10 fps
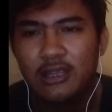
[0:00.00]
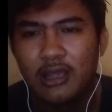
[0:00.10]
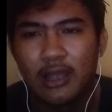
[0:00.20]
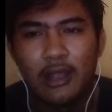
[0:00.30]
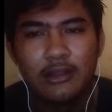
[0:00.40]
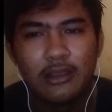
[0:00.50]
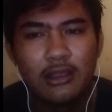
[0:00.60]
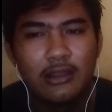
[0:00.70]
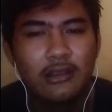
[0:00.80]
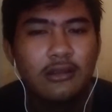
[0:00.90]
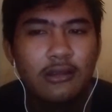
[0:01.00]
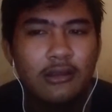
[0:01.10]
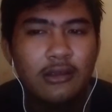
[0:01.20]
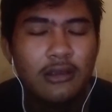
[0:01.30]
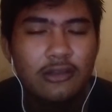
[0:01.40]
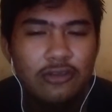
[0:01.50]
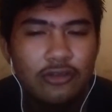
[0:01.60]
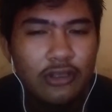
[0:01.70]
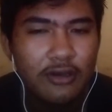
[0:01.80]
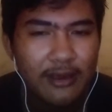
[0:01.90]
at
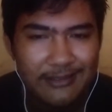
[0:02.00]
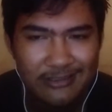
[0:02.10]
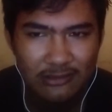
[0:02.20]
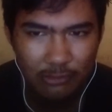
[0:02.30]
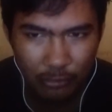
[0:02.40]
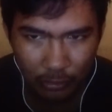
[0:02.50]
junior high school